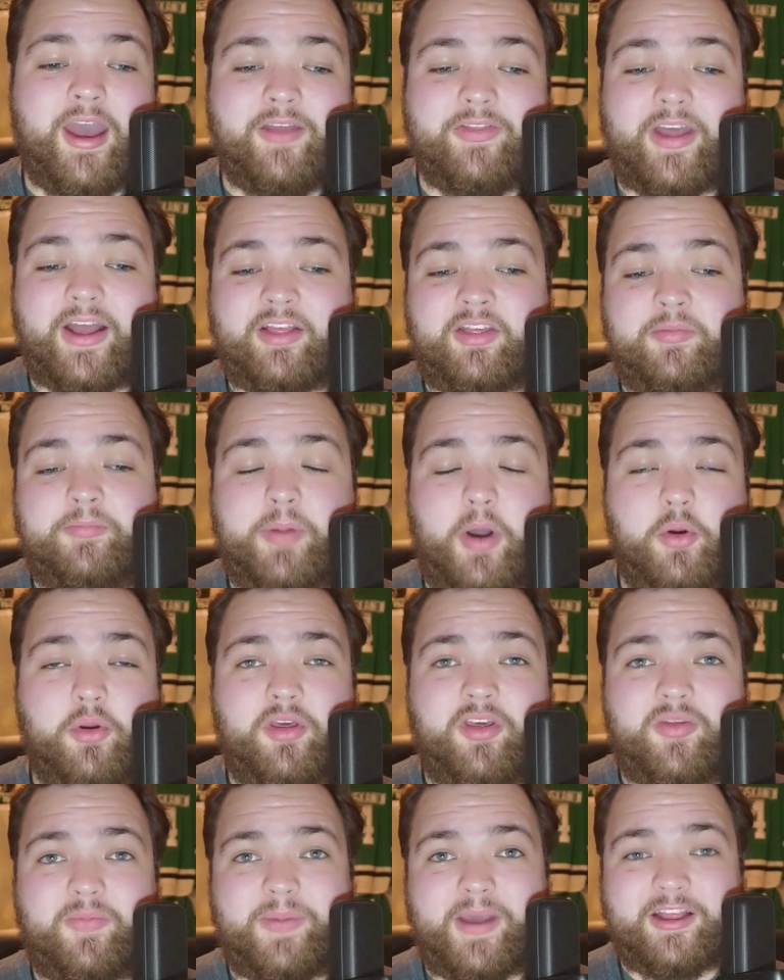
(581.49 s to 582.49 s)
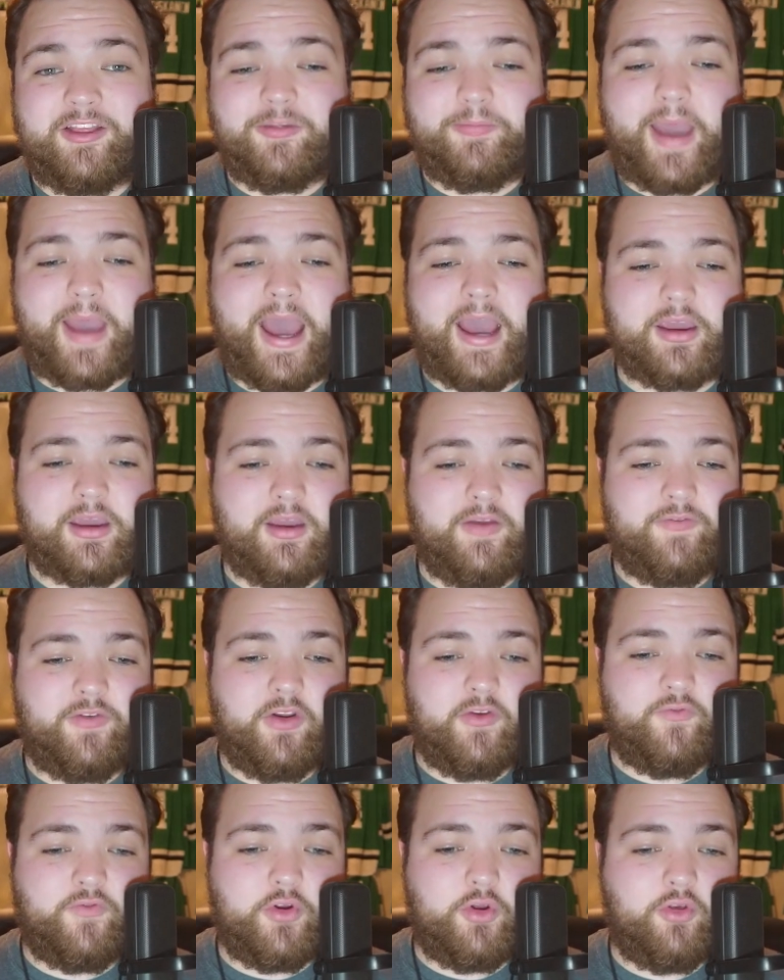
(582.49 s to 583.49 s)
That's bonus bets back if
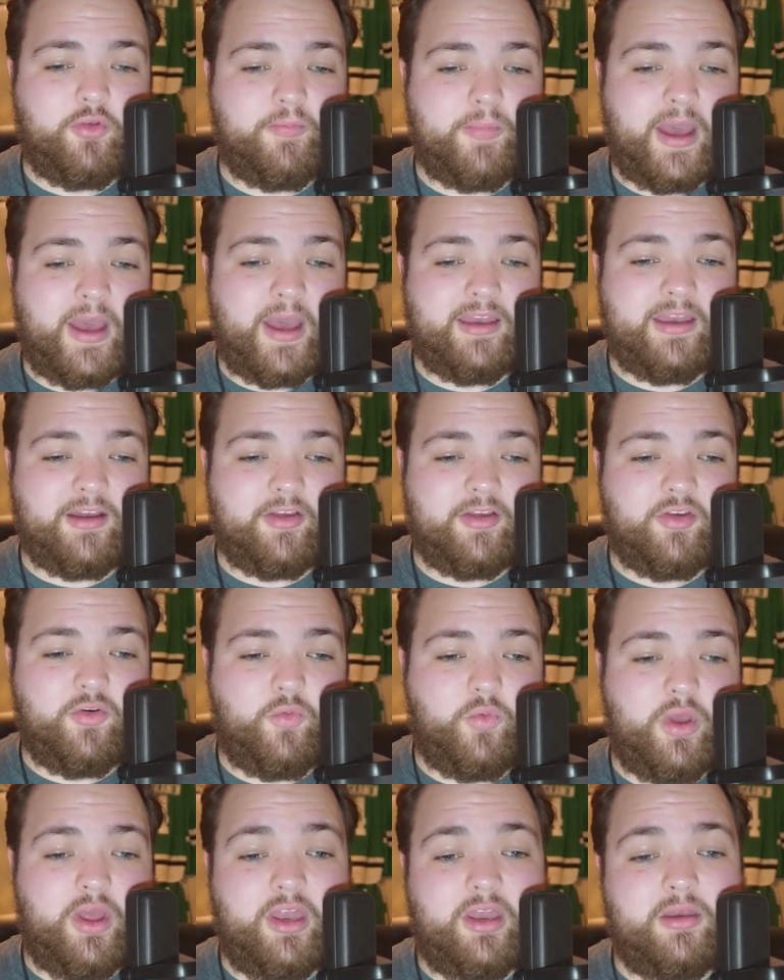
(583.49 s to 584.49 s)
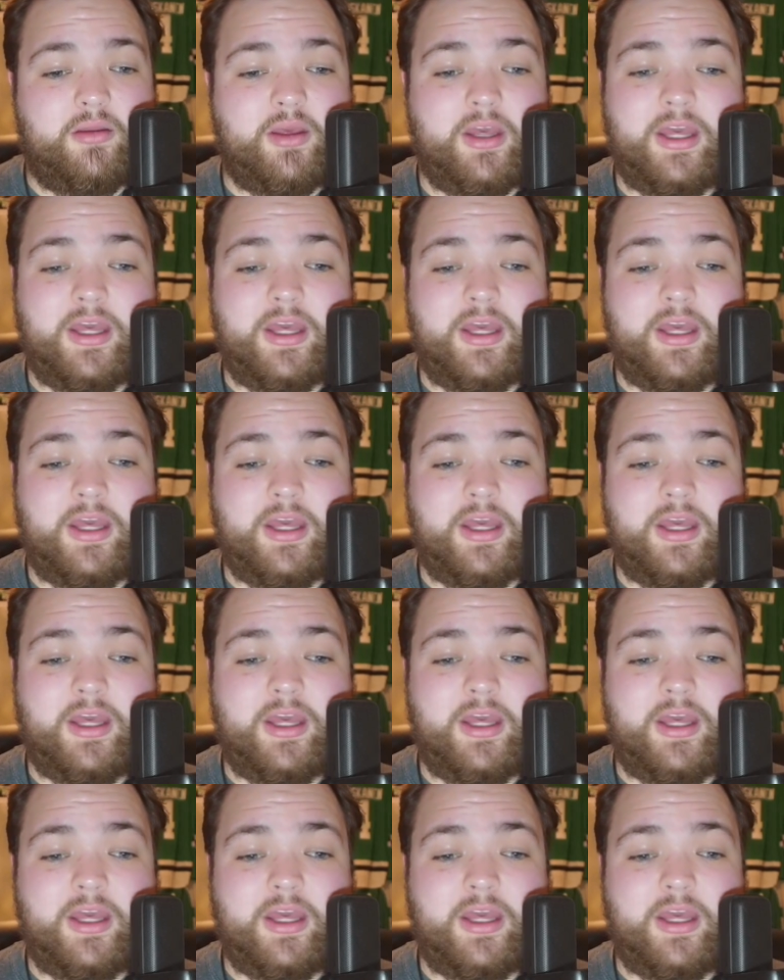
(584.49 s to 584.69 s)
your first bet doesn't win.